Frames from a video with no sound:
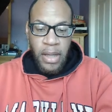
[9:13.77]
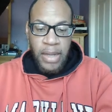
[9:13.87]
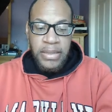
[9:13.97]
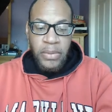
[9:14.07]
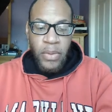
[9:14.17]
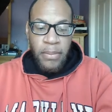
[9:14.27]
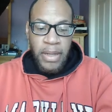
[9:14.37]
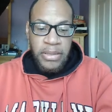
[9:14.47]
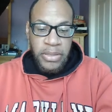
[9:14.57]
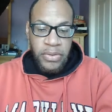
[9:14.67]
I didn't want
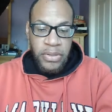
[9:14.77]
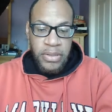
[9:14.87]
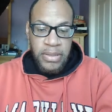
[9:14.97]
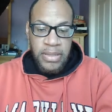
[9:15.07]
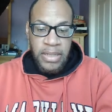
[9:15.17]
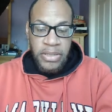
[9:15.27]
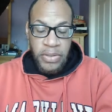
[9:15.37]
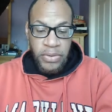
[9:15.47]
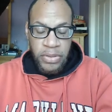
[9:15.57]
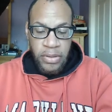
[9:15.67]
my children to stay
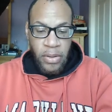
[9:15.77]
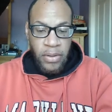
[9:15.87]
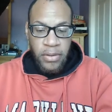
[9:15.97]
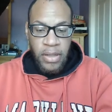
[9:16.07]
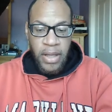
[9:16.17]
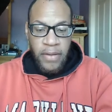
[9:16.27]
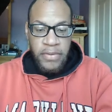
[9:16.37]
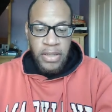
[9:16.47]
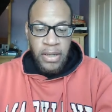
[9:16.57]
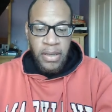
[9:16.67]
children all their
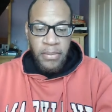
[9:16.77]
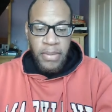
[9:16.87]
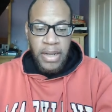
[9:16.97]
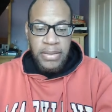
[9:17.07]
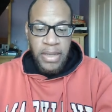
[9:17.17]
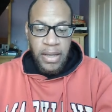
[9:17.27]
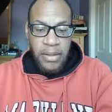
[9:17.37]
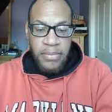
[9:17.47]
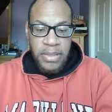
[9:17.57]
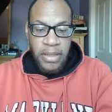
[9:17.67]
lives, but at
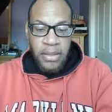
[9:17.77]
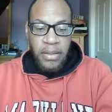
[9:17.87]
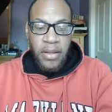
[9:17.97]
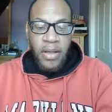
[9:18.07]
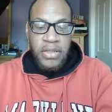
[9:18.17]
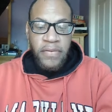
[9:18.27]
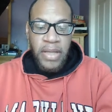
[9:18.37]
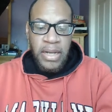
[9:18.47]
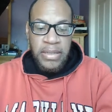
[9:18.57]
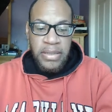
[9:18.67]
times the loss of
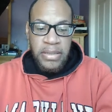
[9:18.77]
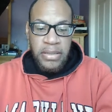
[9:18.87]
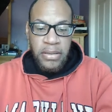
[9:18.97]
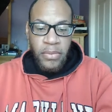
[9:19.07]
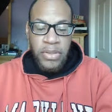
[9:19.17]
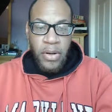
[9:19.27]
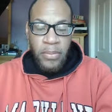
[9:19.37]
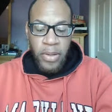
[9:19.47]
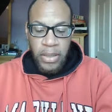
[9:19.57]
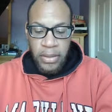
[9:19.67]
innocence was
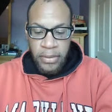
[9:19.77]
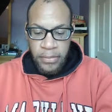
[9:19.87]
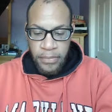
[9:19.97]
heartbreaking.